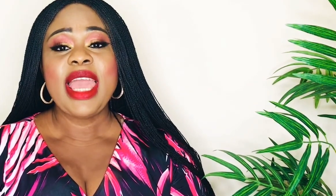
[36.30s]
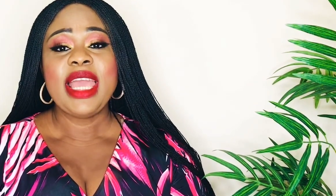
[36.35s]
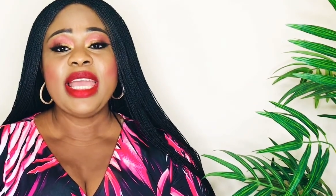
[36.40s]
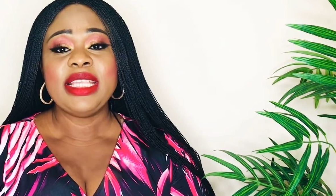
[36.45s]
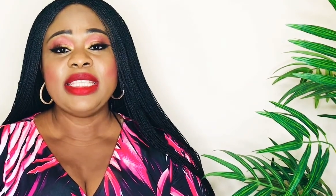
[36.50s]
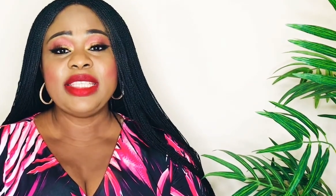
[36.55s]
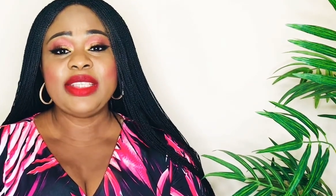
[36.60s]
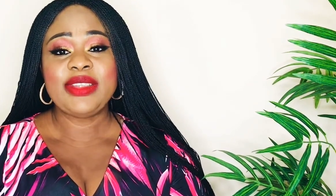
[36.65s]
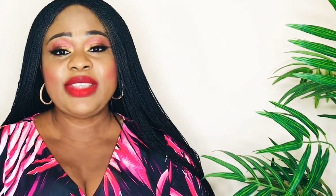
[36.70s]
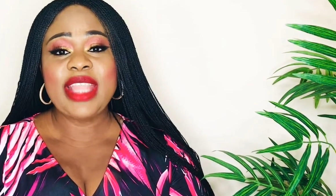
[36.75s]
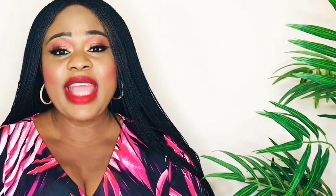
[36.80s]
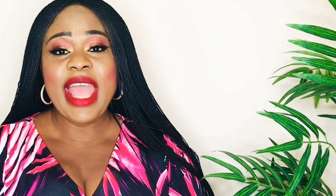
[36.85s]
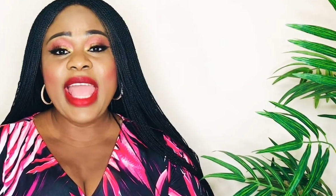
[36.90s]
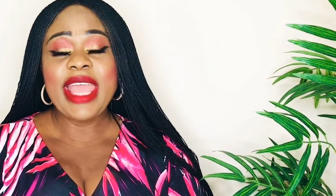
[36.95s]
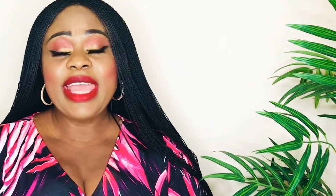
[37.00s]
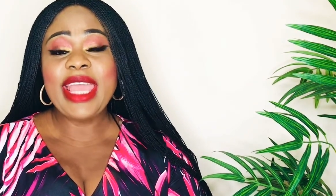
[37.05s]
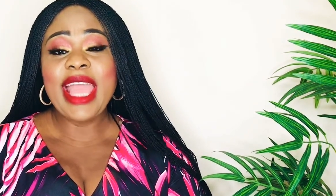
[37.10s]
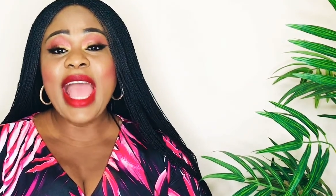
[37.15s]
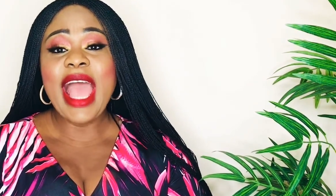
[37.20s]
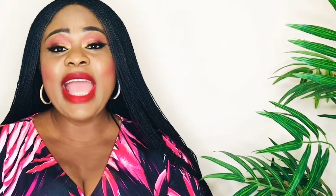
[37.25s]

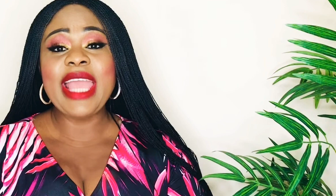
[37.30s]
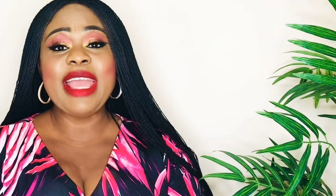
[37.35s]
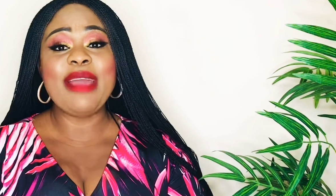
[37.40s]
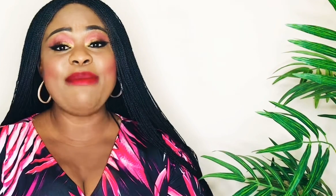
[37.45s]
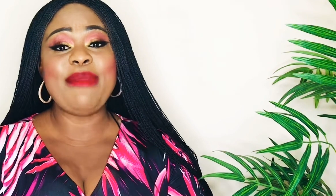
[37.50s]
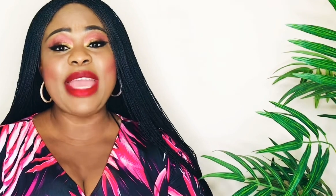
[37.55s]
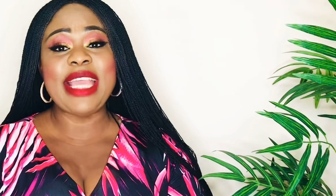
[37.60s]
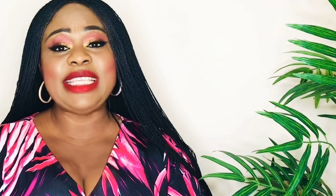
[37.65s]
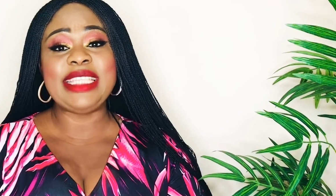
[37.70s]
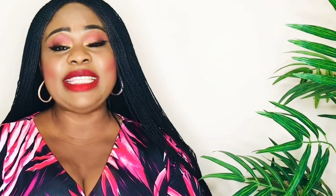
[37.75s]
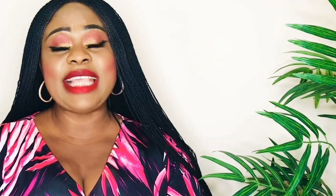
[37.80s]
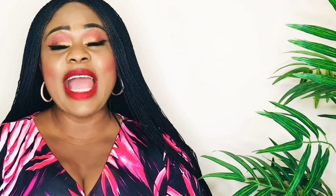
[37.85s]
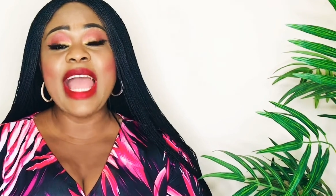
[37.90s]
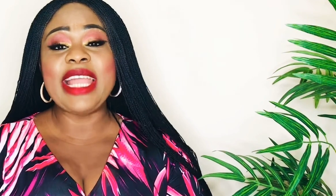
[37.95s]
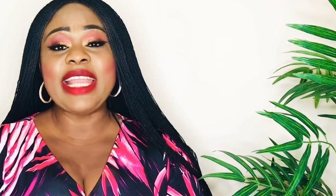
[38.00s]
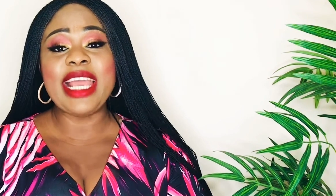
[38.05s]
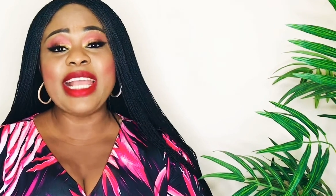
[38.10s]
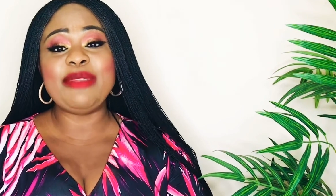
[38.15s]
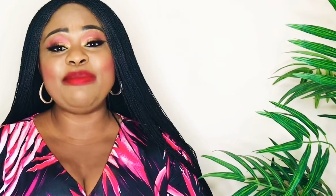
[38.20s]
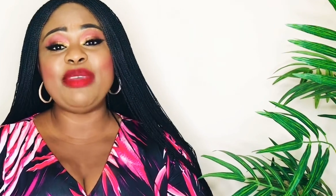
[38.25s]
Today I am
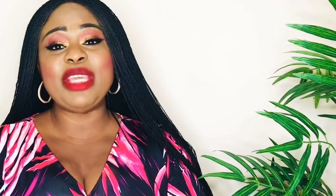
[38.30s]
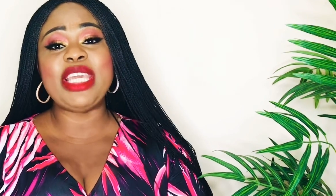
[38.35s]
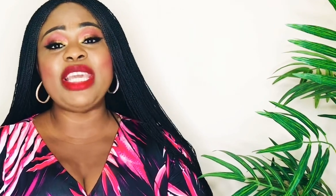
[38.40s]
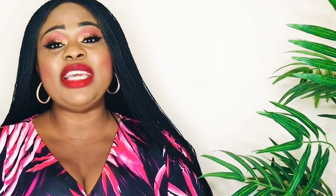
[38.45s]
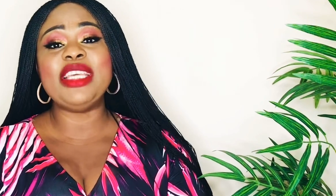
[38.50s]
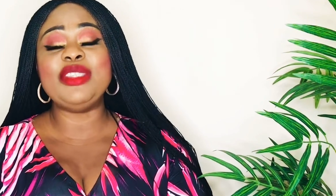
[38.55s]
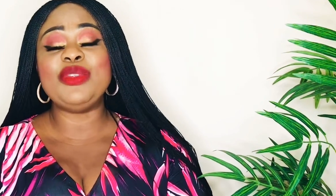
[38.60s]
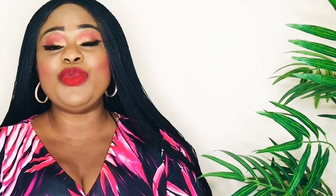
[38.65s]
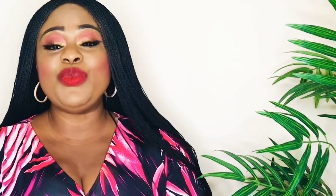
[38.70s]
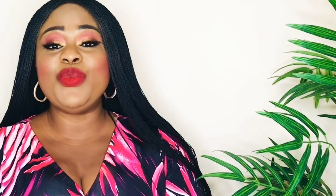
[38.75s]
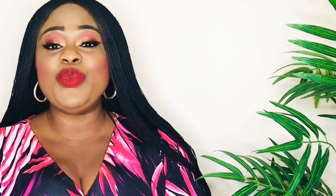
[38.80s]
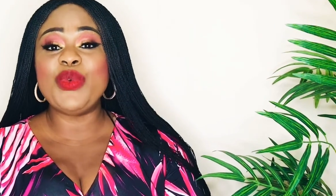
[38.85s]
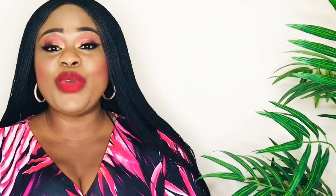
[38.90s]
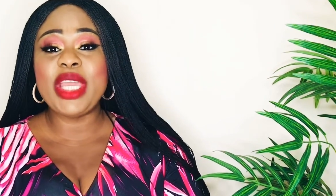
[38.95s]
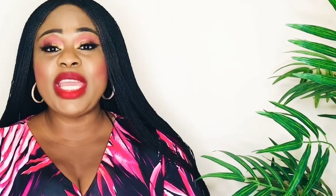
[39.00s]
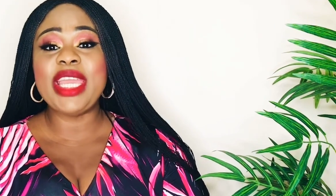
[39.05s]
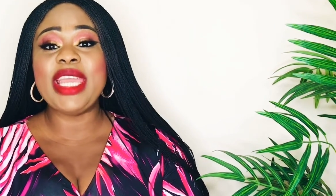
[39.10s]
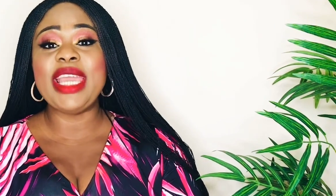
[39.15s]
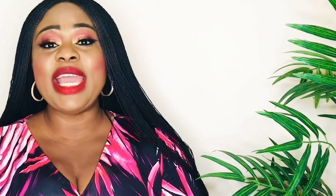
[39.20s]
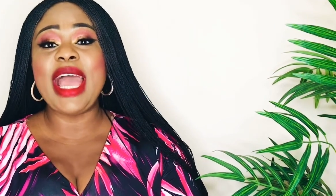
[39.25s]
excited because
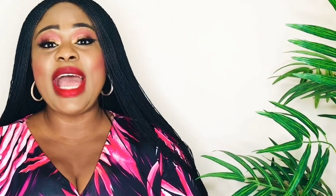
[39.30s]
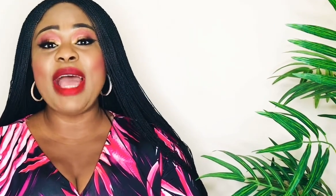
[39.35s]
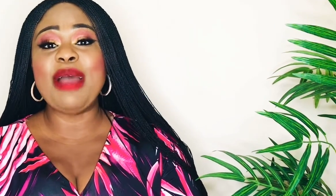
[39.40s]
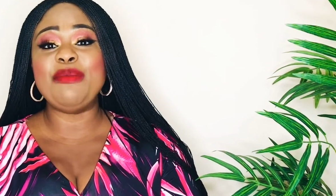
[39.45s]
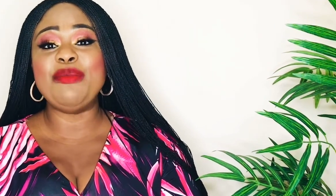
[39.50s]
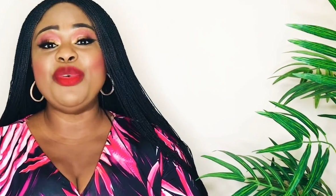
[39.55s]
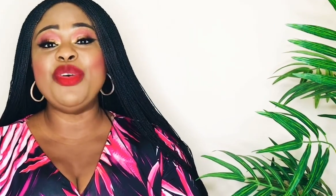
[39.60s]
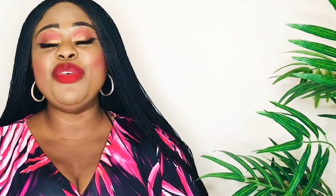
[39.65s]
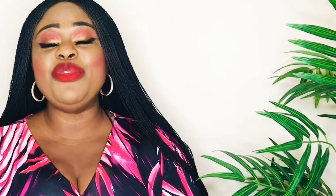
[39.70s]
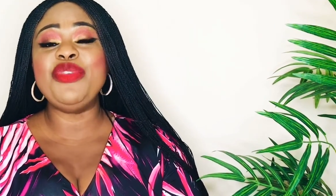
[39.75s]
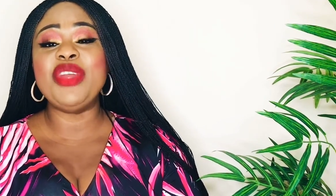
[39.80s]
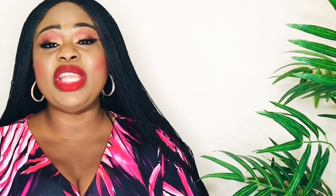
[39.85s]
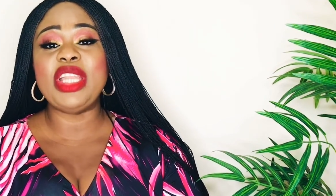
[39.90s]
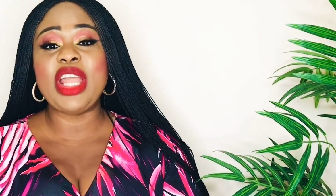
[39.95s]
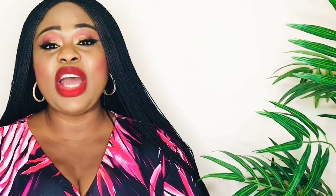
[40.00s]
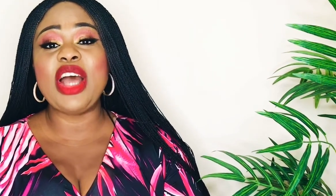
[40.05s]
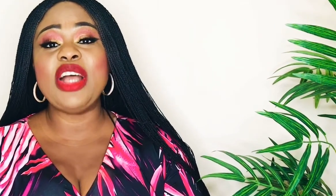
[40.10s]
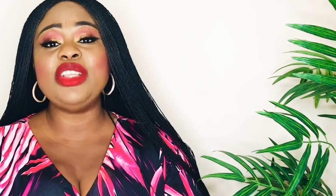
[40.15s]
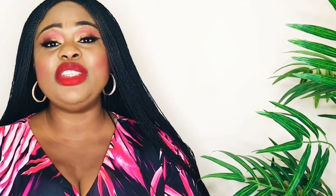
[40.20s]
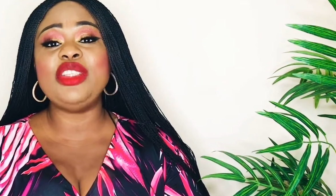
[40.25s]
we are moving
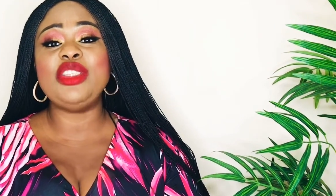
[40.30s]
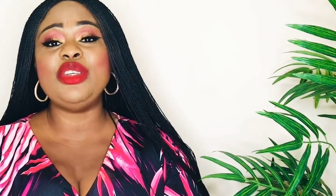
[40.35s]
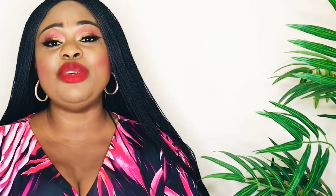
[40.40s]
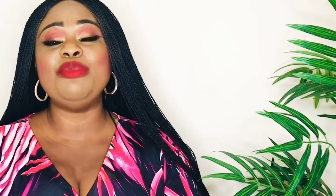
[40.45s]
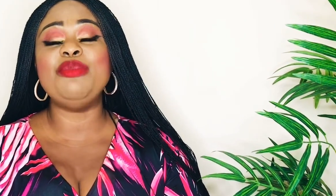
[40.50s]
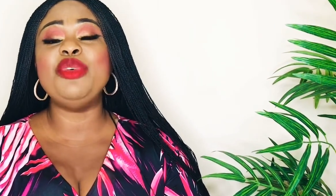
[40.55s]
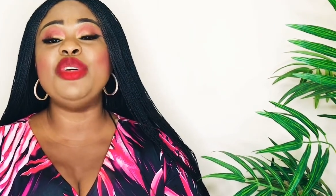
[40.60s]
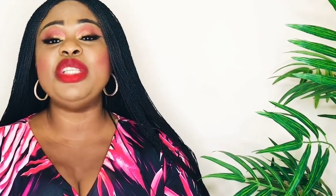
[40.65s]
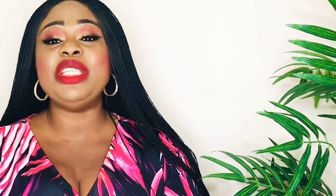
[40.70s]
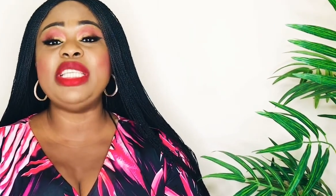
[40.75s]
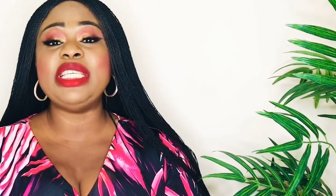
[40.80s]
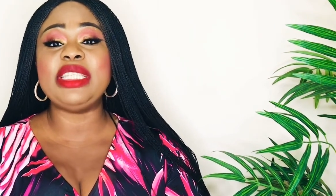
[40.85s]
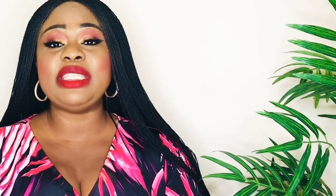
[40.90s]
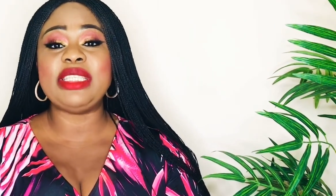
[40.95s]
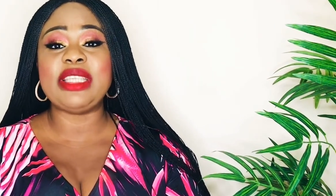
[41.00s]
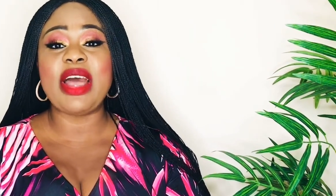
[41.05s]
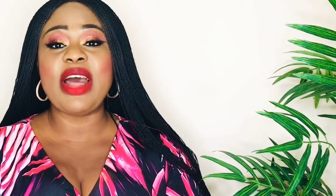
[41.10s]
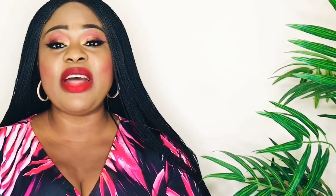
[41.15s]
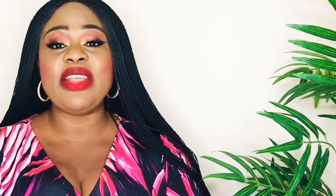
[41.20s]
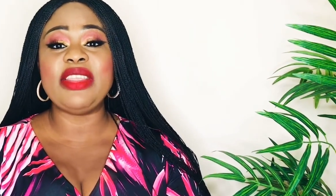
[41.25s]
on to mood
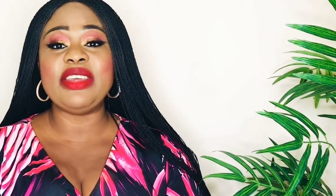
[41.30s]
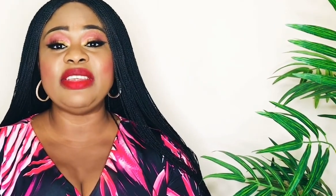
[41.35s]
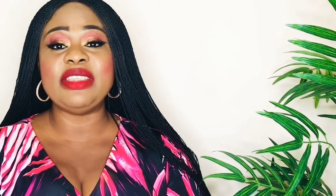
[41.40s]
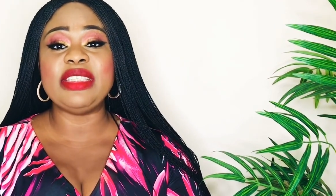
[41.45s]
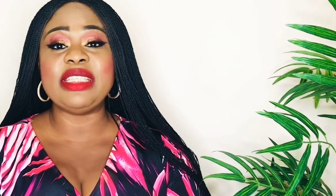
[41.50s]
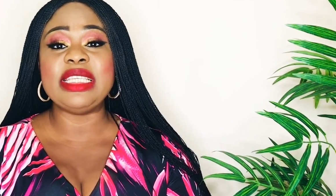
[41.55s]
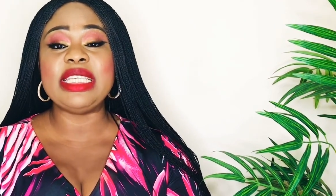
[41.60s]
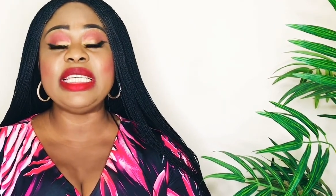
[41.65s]
disorders.